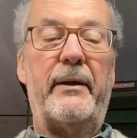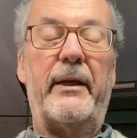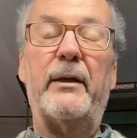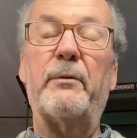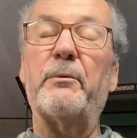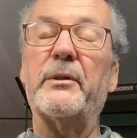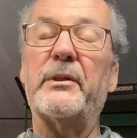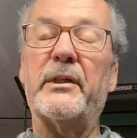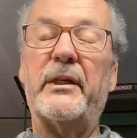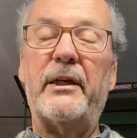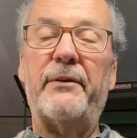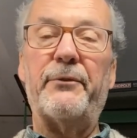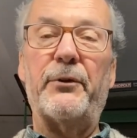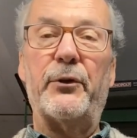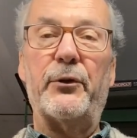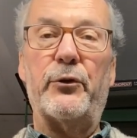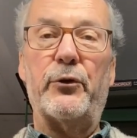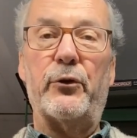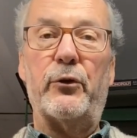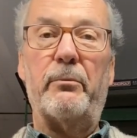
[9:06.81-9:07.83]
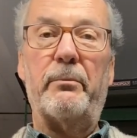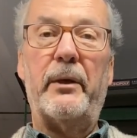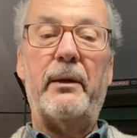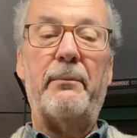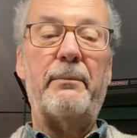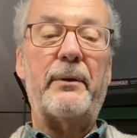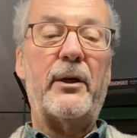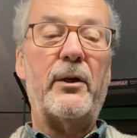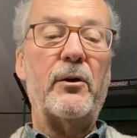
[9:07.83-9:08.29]
It was given to
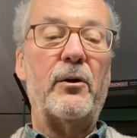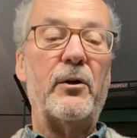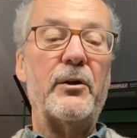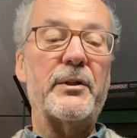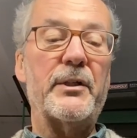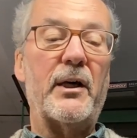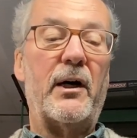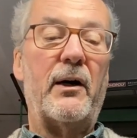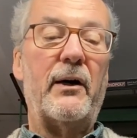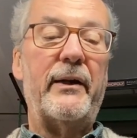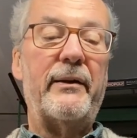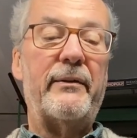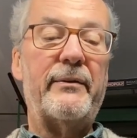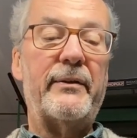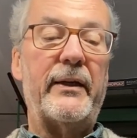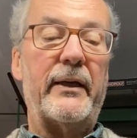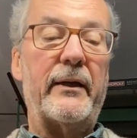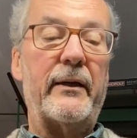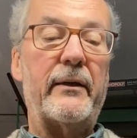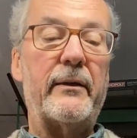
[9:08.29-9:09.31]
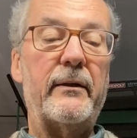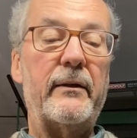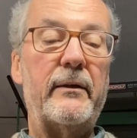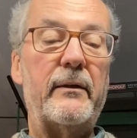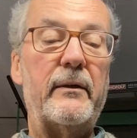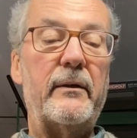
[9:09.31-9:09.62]
me because I think